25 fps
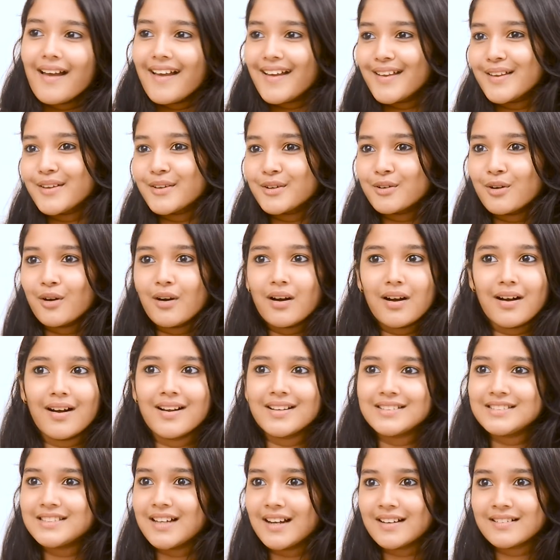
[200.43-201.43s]
And, you know,
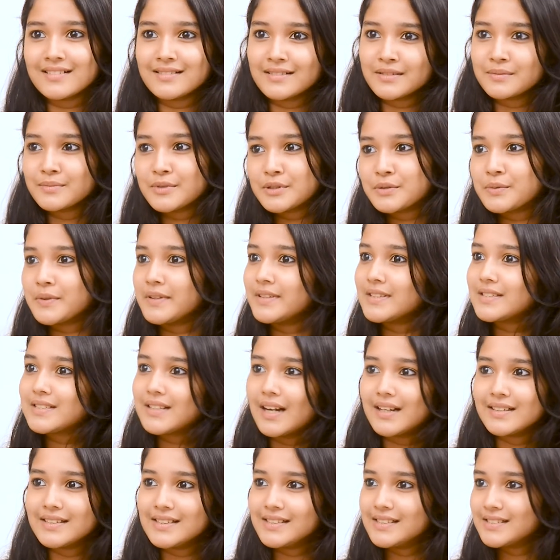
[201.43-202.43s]
juggling between
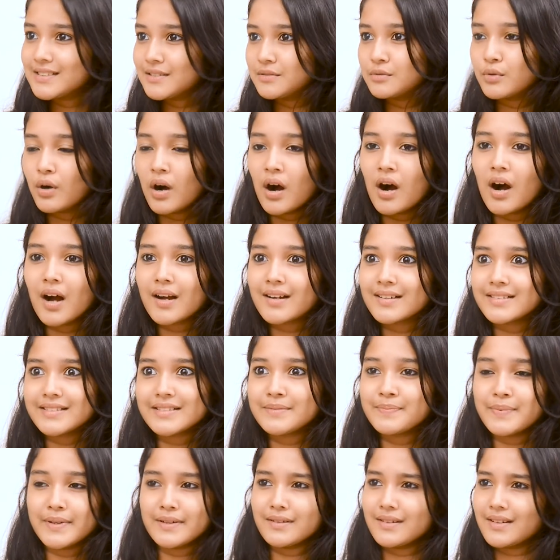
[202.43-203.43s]
studies and work,
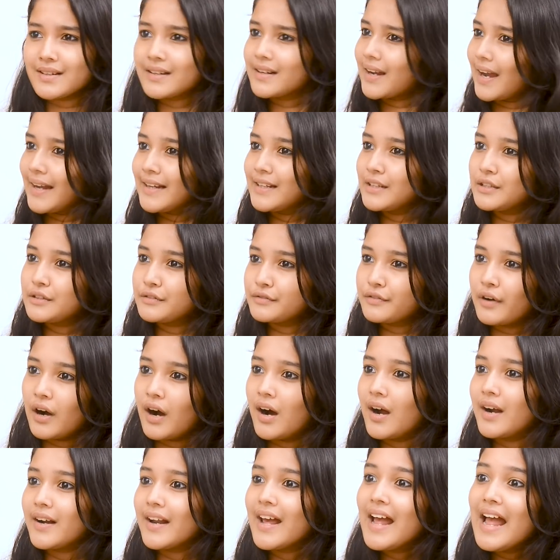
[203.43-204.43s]
it's been kind of
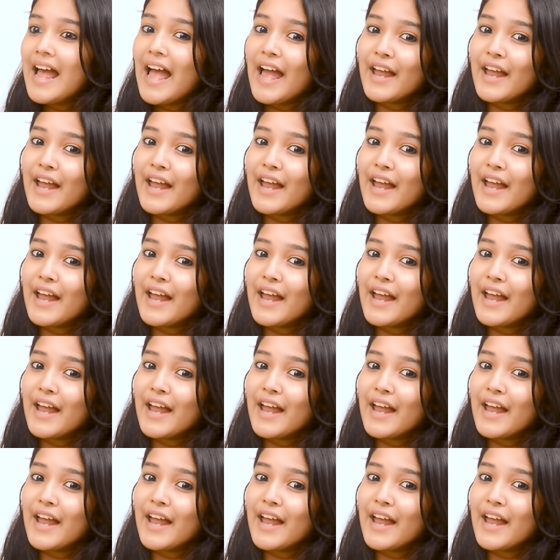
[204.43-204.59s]
hard.